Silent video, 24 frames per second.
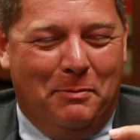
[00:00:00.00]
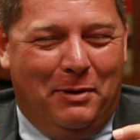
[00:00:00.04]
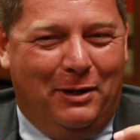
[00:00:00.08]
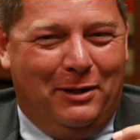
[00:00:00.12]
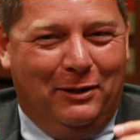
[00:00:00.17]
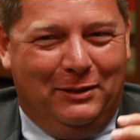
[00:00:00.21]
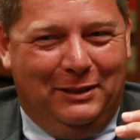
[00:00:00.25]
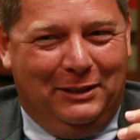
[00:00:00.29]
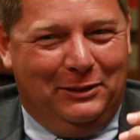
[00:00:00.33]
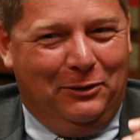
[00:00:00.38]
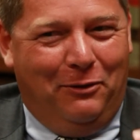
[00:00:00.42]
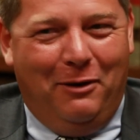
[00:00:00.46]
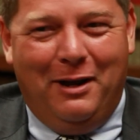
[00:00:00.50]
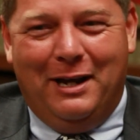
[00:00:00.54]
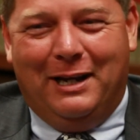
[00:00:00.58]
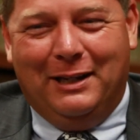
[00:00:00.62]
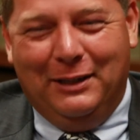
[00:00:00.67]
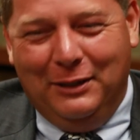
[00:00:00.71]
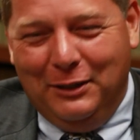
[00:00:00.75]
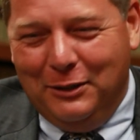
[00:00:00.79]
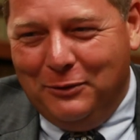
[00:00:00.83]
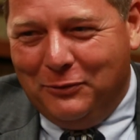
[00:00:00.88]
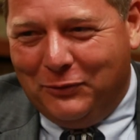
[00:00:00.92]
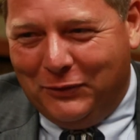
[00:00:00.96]
because it's all I
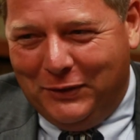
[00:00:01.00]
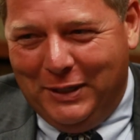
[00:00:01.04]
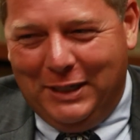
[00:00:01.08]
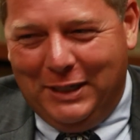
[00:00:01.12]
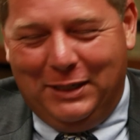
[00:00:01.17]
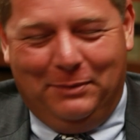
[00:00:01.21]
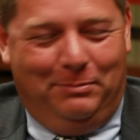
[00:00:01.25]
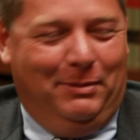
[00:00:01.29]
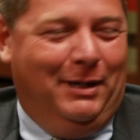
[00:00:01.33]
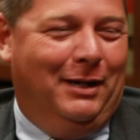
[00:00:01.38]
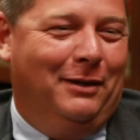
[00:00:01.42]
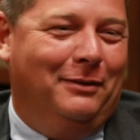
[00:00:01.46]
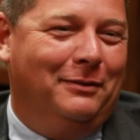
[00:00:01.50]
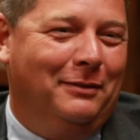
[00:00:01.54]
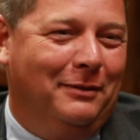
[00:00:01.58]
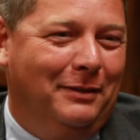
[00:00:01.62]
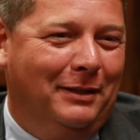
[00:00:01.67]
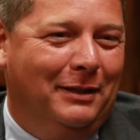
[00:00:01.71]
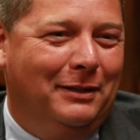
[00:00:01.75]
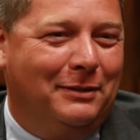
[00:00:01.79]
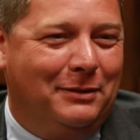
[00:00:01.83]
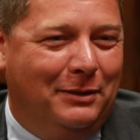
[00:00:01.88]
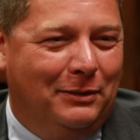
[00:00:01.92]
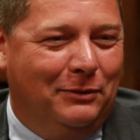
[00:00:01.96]
can do is think about
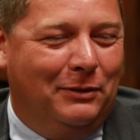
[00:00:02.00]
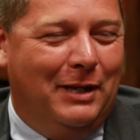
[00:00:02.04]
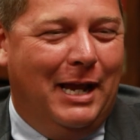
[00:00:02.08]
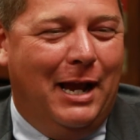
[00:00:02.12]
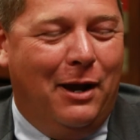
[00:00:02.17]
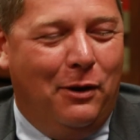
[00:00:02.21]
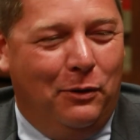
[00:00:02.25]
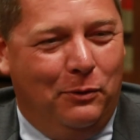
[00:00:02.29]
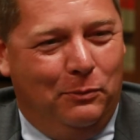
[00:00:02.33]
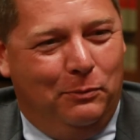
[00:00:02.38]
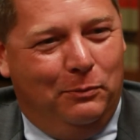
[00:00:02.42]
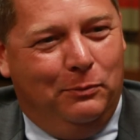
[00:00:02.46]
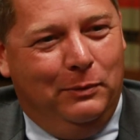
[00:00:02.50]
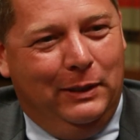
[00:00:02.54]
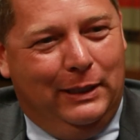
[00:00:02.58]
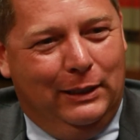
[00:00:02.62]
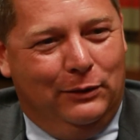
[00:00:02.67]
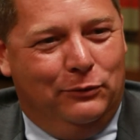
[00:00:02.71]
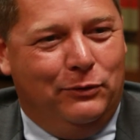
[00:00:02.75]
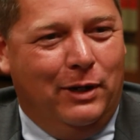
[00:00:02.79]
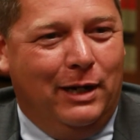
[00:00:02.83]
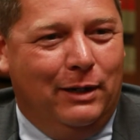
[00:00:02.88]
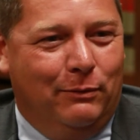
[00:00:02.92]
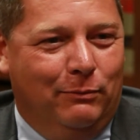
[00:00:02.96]
this and how we
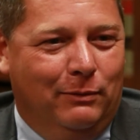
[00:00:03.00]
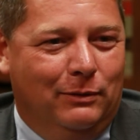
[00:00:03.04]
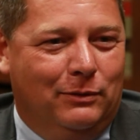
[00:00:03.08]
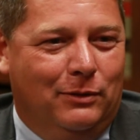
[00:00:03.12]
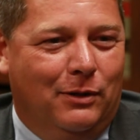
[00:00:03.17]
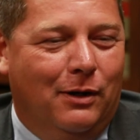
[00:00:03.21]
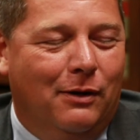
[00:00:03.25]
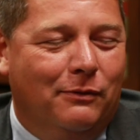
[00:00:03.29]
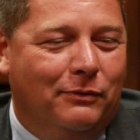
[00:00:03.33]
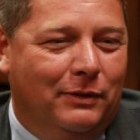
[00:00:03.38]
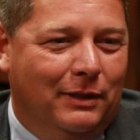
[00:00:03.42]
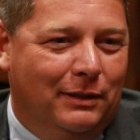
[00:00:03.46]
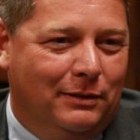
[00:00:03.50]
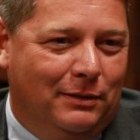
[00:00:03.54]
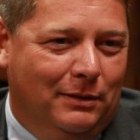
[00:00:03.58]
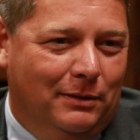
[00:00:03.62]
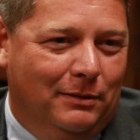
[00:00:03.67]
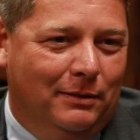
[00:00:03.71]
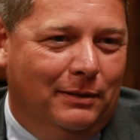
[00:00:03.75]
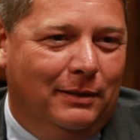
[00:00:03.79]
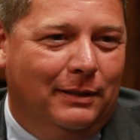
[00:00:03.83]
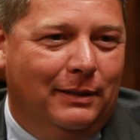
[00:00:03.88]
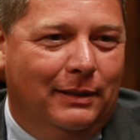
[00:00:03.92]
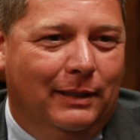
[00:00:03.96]
can try to resolve this
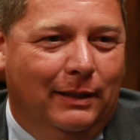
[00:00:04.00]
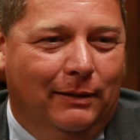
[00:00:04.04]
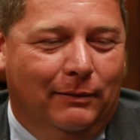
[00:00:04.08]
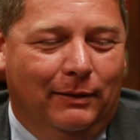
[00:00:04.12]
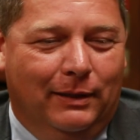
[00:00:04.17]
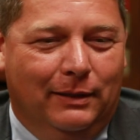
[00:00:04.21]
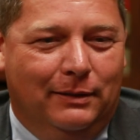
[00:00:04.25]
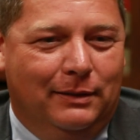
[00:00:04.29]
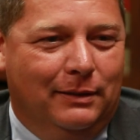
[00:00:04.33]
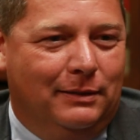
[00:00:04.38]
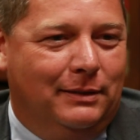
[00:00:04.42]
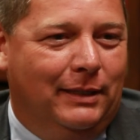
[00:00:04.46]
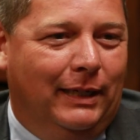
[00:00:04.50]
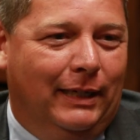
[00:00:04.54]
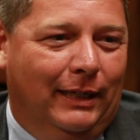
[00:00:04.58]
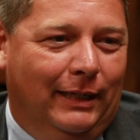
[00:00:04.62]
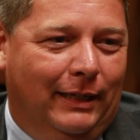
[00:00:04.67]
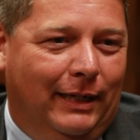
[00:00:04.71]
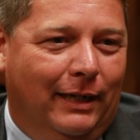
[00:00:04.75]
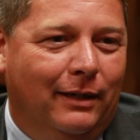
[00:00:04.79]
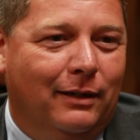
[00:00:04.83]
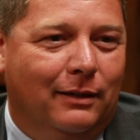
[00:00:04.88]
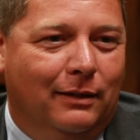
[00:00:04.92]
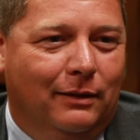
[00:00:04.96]
and, and get this taken
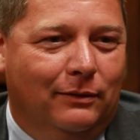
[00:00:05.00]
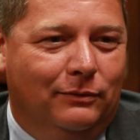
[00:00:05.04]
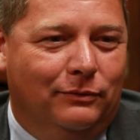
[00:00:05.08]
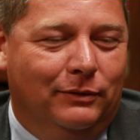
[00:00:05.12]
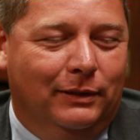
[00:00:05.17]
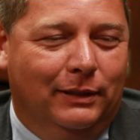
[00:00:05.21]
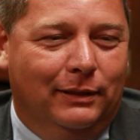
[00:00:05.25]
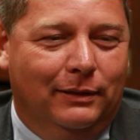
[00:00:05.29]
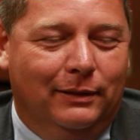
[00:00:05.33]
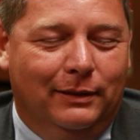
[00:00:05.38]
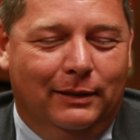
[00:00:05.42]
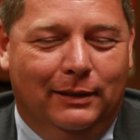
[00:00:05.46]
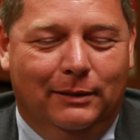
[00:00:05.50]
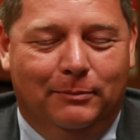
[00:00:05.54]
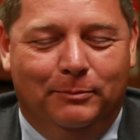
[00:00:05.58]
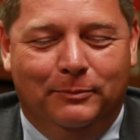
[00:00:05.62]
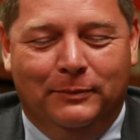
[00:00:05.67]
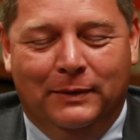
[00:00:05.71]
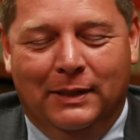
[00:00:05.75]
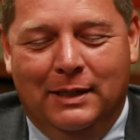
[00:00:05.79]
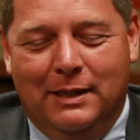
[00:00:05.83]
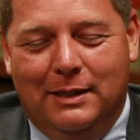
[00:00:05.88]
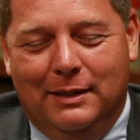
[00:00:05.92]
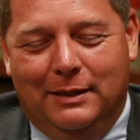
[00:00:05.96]
care of. And
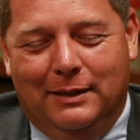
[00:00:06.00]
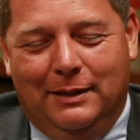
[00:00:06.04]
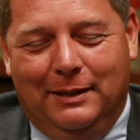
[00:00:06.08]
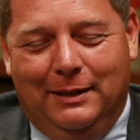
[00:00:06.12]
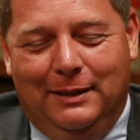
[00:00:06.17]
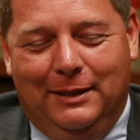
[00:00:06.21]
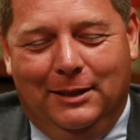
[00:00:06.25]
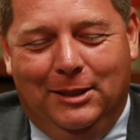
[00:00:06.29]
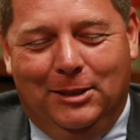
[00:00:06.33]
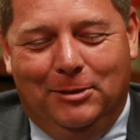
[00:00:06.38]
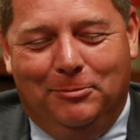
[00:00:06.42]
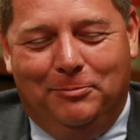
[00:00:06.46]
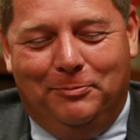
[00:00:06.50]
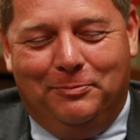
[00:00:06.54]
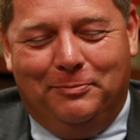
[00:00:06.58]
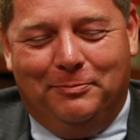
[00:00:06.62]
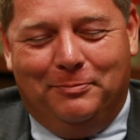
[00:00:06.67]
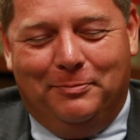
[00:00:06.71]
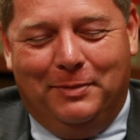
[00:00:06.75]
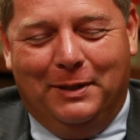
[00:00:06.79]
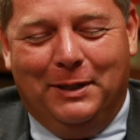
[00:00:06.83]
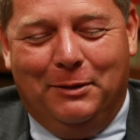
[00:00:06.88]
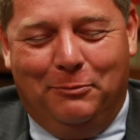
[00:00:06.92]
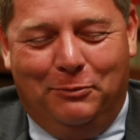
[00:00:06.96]
uh, uh,
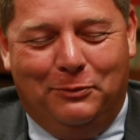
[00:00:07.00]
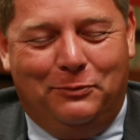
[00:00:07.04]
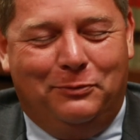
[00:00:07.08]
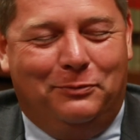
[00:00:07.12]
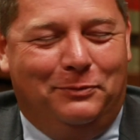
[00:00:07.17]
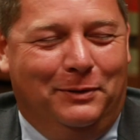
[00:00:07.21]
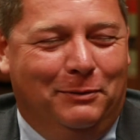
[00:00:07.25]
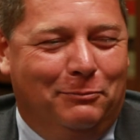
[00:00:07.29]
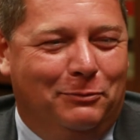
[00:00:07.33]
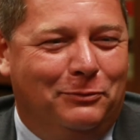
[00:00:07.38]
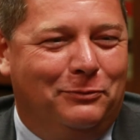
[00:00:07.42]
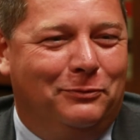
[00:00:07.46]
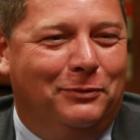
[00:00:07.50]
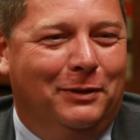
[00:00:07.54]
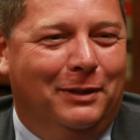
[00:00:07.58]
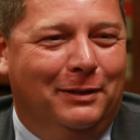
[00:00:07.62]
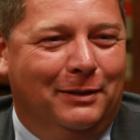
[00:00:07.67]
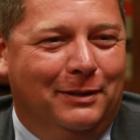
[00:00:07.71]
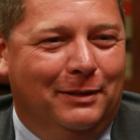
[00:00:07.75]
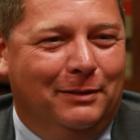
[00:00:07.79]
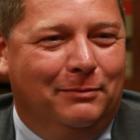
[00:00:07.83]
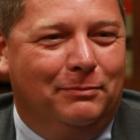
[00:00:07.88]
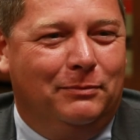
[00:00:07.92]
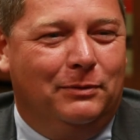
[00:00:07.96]
but it was it was
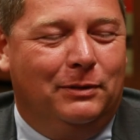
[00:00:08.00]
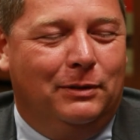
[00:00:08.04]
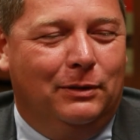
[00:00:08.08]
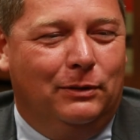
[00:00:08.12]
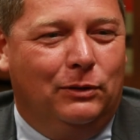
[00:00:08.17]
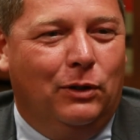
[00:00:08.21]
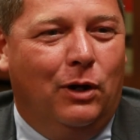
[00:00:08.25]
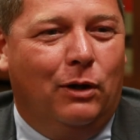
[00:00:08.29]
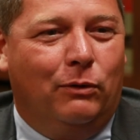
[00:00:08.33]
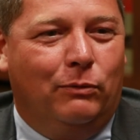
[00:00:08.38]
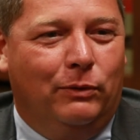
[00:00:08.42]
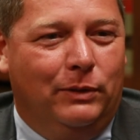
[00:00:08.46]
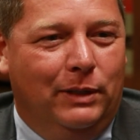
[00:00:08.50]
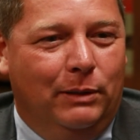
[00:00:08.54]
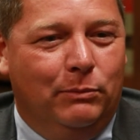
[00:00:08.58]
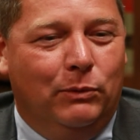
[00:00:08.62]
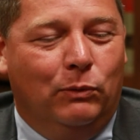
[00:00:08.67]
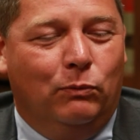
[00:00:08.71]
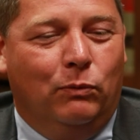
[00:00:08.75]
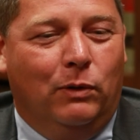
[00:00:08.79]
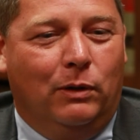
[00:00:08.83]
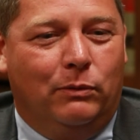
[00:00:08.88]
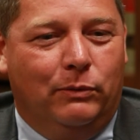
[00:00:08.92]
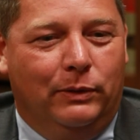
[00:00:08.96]
fun to, to talk with him
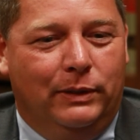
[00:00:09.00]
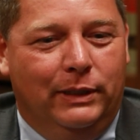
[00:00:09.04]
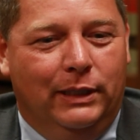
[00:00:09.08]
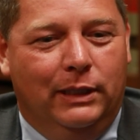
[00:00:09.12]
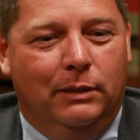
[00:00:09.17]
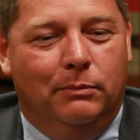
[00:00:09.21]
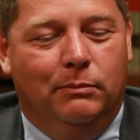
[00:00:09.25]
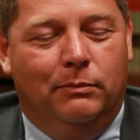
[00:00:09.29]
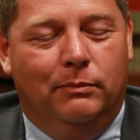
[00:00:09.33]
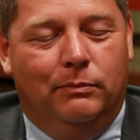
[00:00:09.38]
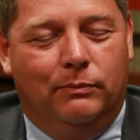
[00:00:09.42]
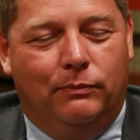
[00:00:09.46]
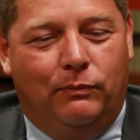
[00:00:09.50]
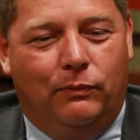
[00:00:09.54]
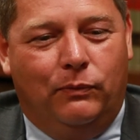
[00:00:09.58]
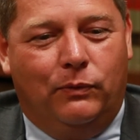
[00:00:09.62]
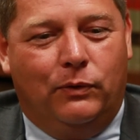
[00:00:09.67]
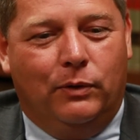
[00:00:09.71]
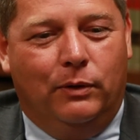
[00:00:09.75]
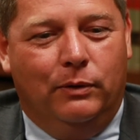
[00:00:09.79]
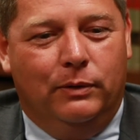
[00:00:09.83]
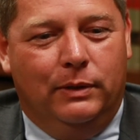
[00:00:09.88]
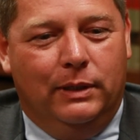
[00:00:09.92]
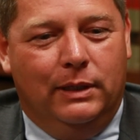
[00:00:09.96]
and work with him
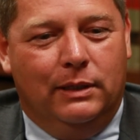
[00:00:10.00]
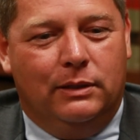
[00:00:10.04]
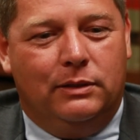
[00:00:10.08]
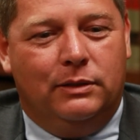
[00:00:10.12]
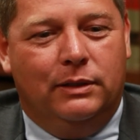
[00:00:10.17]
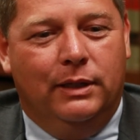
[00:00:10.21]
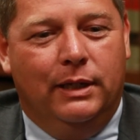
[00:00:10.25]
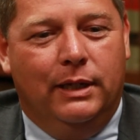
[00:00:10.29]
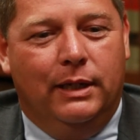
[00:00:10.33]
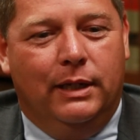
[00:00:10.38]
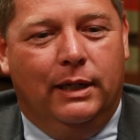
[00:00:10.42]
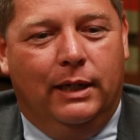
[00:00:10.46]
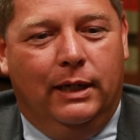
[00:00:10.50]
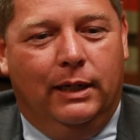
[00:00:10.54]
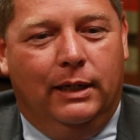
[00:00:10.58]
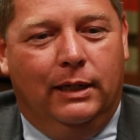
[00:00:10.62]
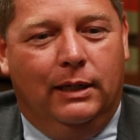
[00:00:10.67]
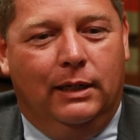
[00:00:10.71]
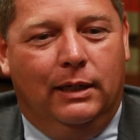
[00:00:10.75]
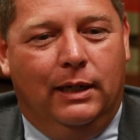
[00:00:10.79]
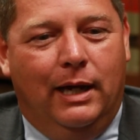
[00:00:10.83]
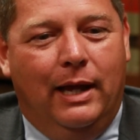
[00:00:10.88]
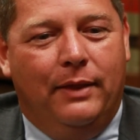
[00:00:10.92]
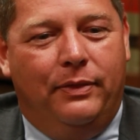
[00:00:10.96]
through this.
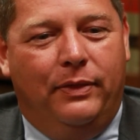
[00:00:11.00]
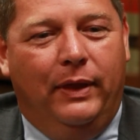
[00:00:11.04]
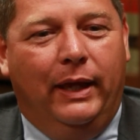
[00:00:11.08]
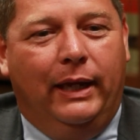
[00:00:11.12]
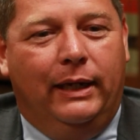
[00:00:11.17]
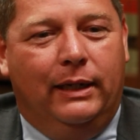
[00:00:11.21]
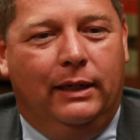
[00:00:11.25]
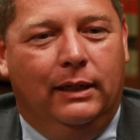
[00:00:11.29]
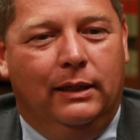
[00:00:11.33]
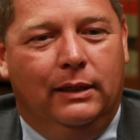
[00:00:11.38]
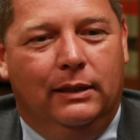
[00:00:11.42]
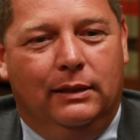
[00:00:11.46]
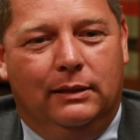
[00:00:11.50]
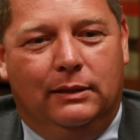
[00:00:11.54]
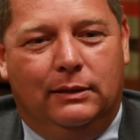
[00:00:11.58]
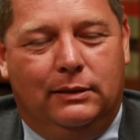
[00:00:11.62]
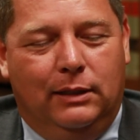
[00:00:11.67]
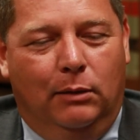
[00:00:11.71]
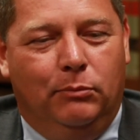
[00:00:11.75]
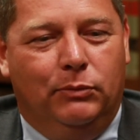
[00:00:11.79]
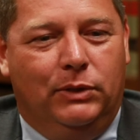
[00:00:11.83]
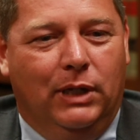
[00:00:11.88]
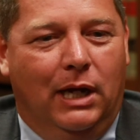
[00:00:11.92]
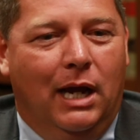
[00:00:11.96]
Uh, I think
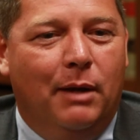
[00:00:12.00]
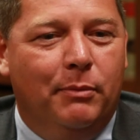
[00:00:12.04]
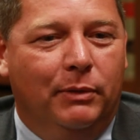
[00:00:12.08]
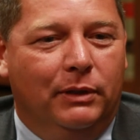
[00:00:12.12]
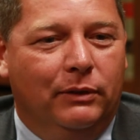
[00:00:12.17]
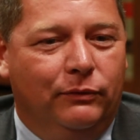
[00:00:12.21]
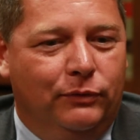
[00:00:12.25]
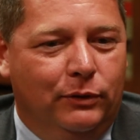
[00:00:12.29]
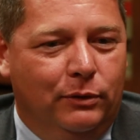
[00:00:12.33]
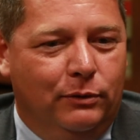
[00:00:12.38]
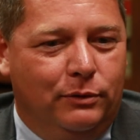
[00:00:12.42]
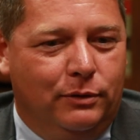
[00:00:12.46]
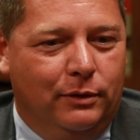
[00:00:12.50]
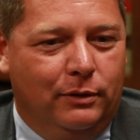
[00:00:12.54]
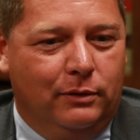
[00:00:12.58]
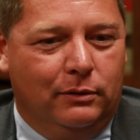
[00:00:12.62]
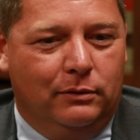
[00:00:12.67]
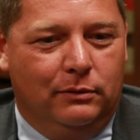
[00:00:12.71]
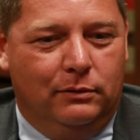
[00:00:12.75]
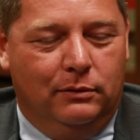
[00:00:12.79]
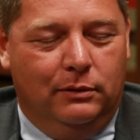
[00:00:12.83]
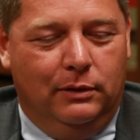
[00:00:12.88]
sometime in the future